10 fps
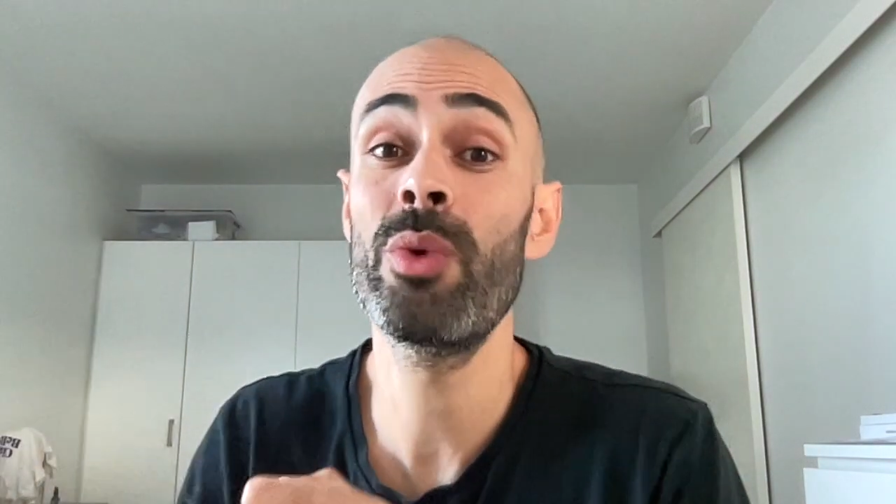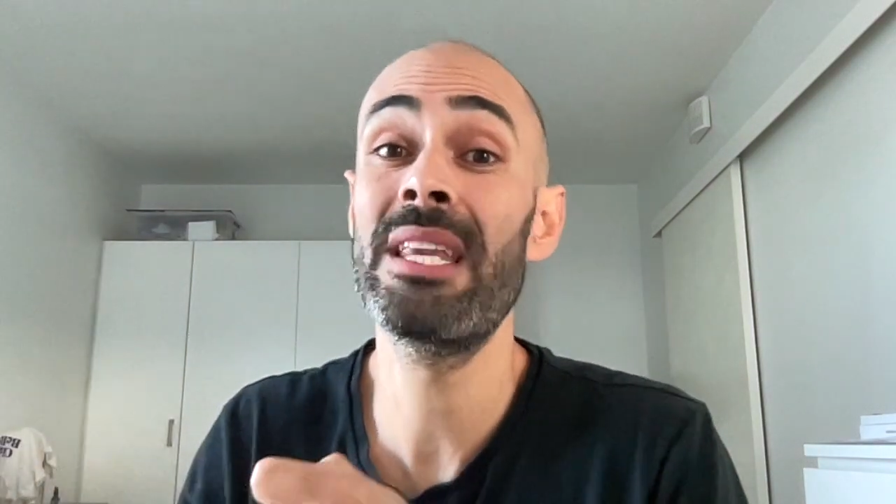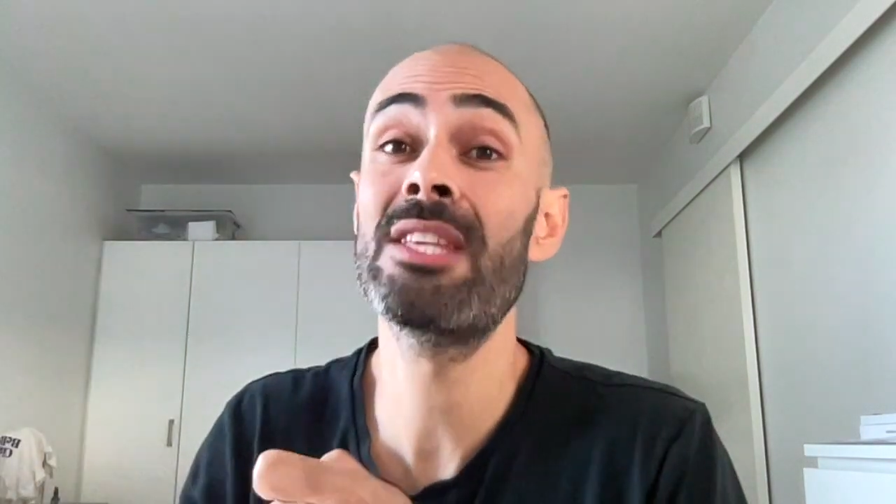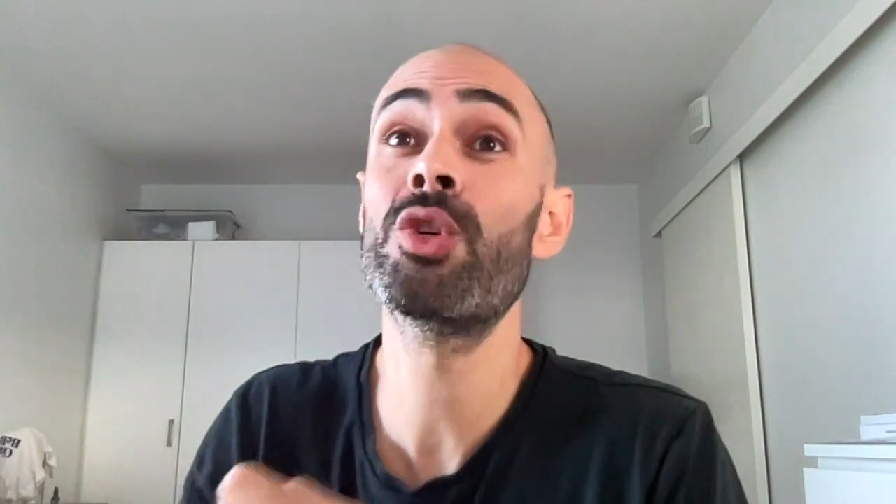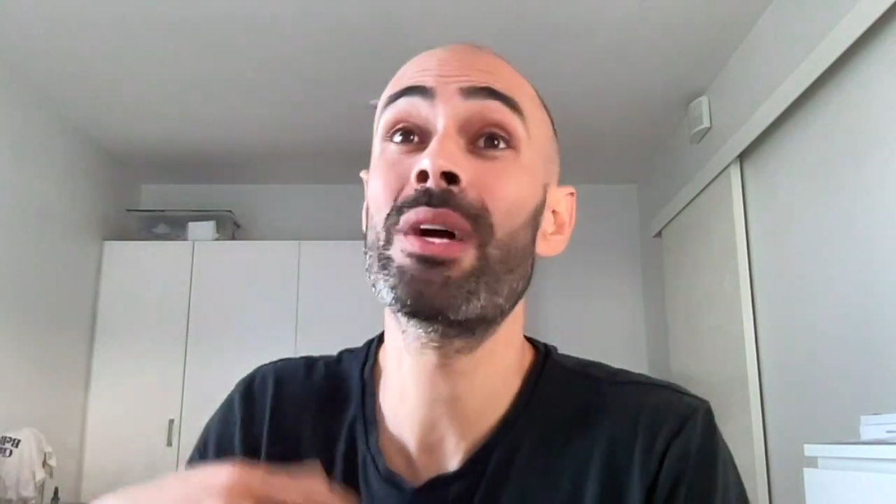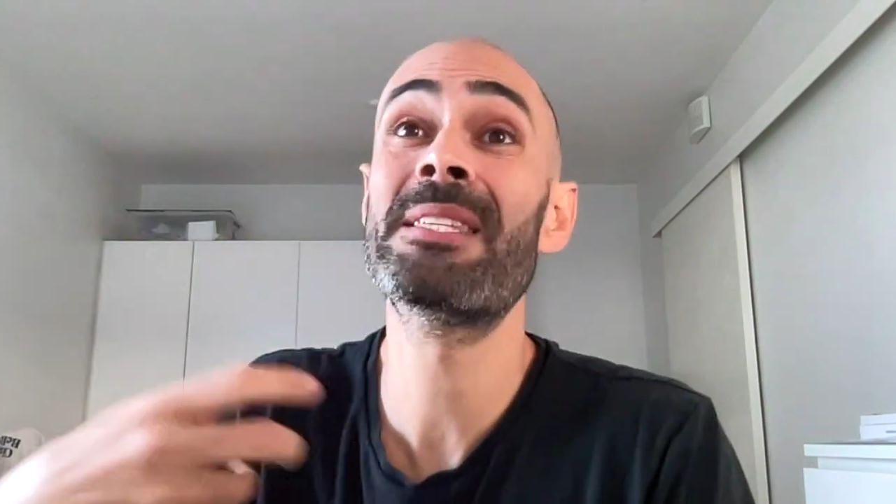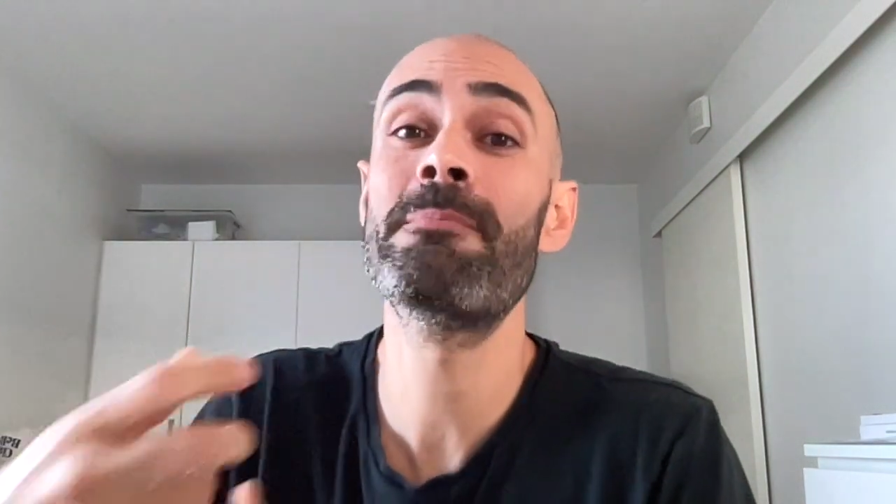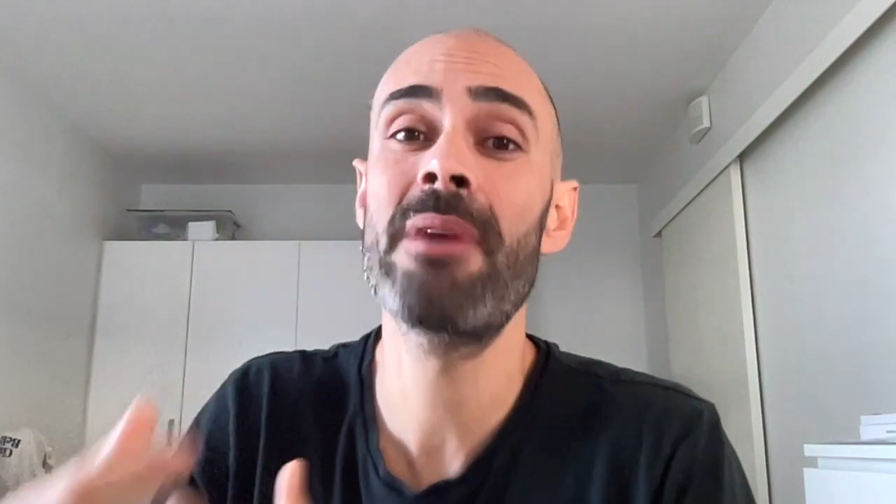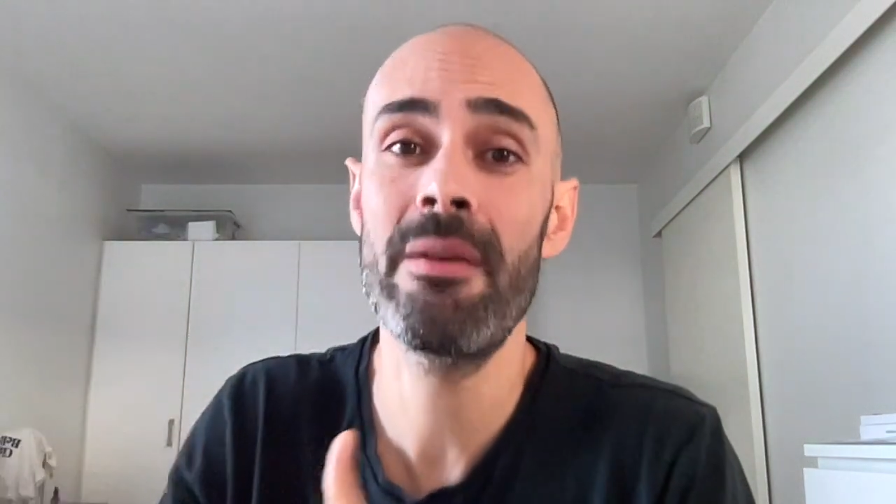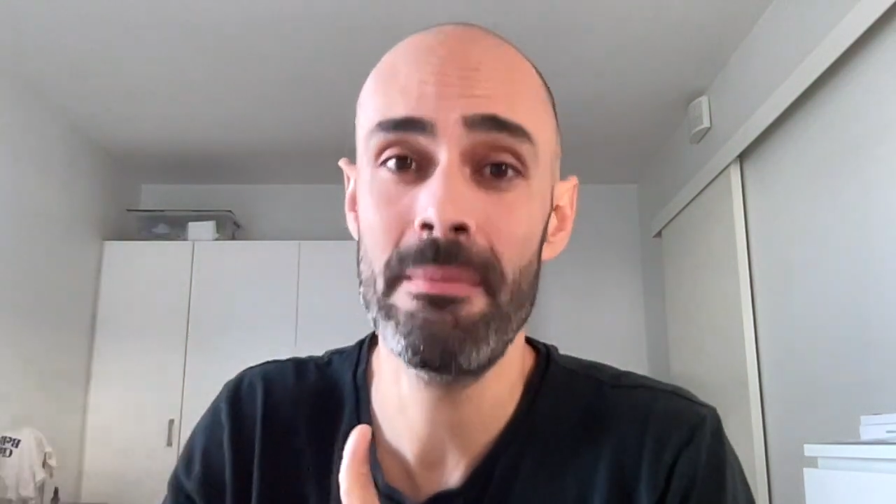we need to
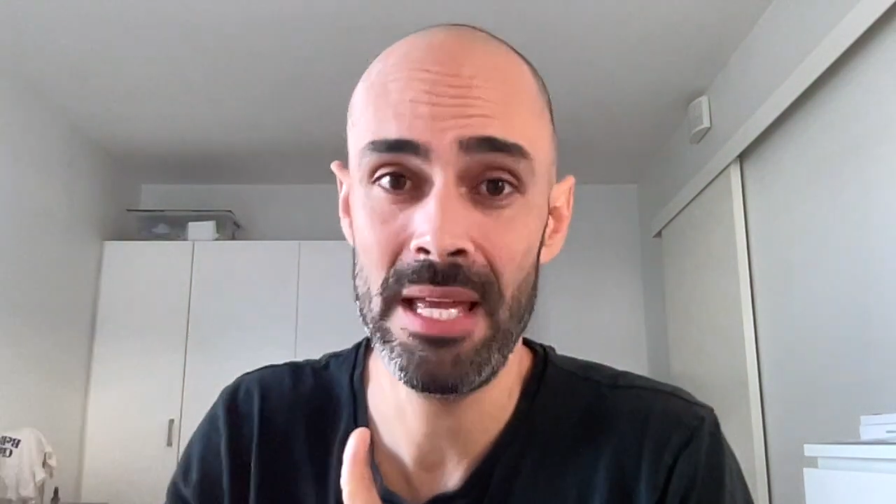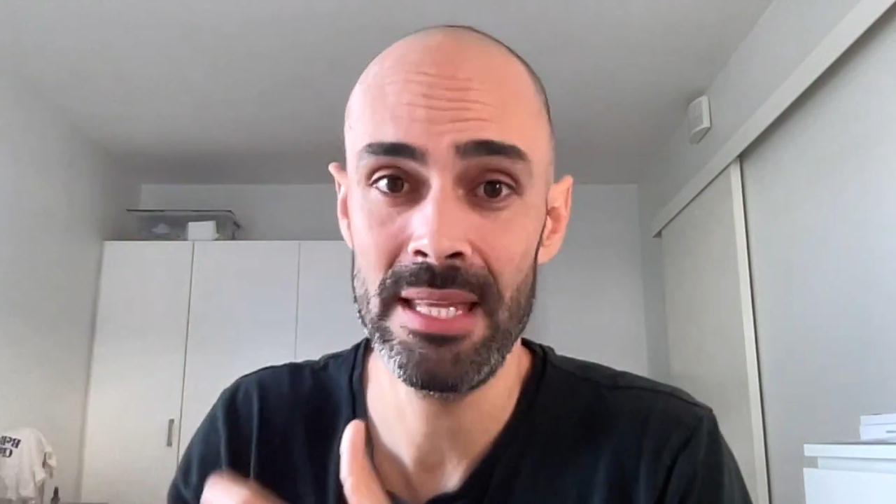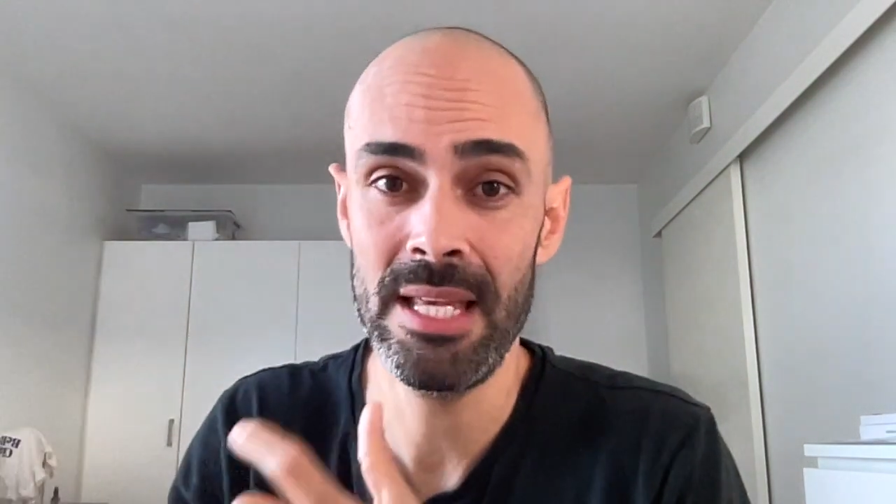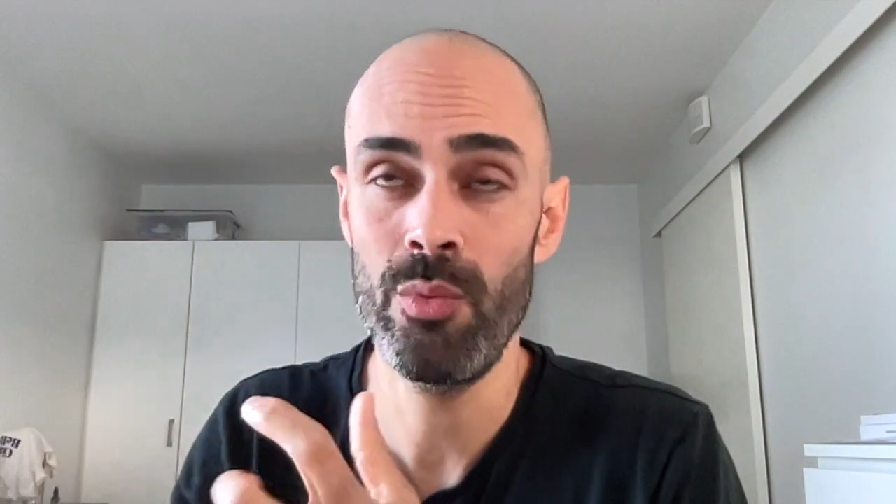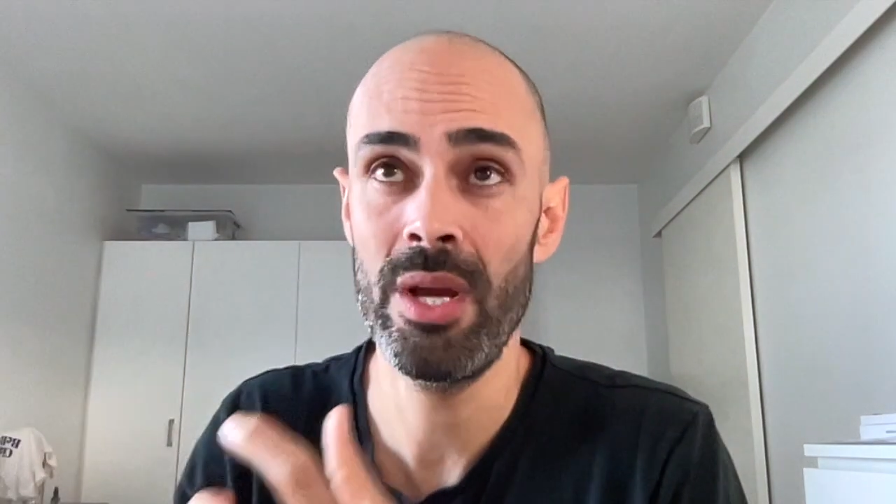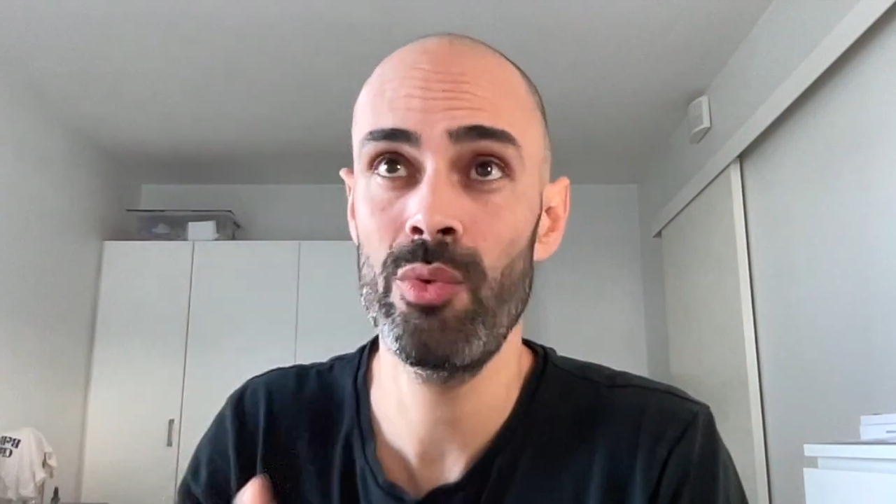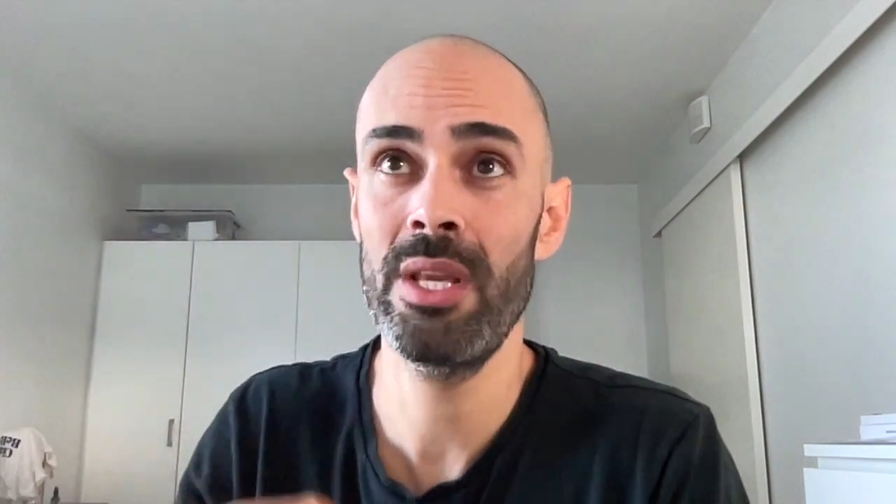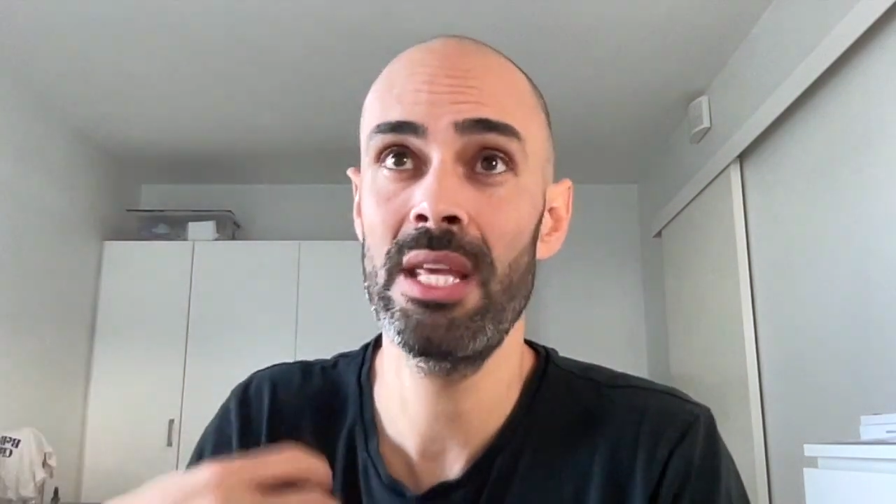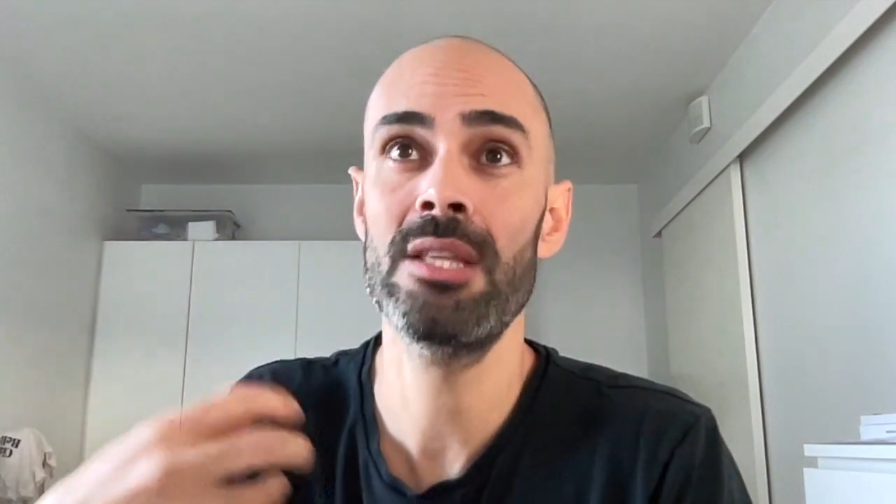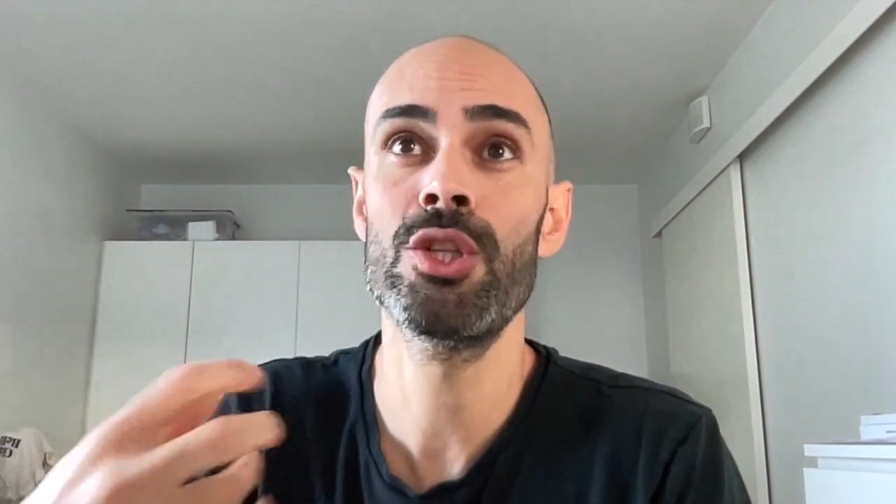experiment and when we
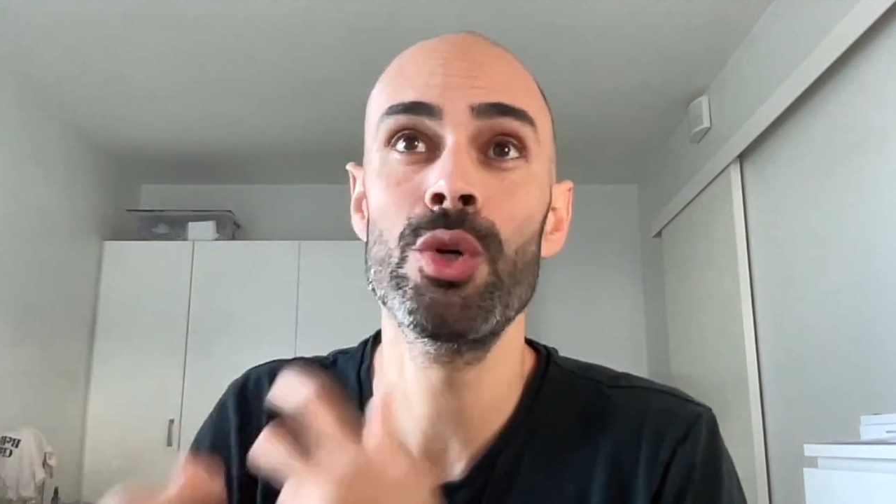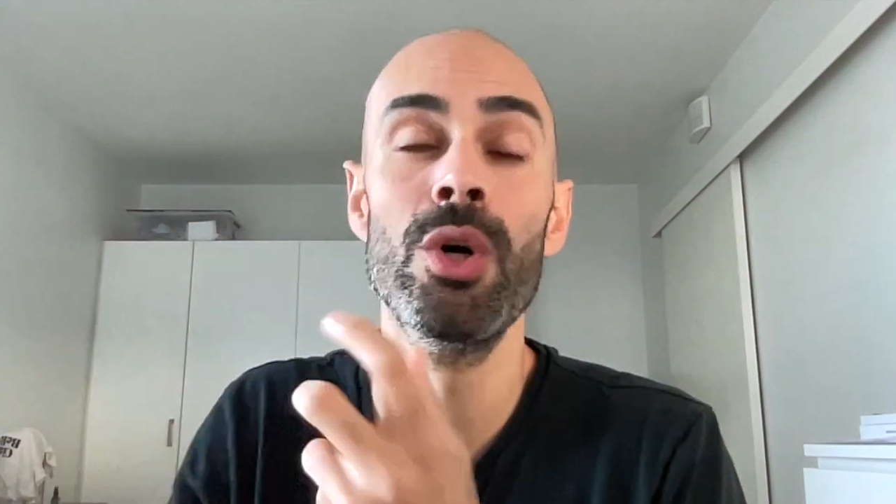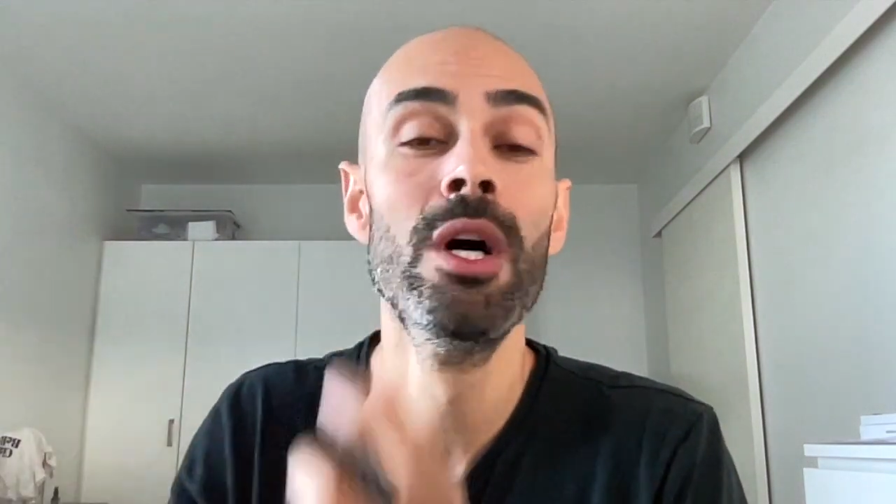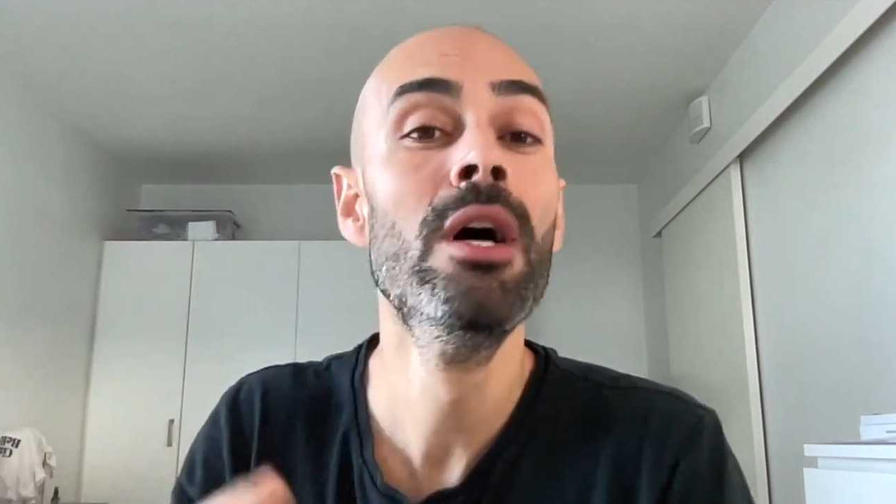need to,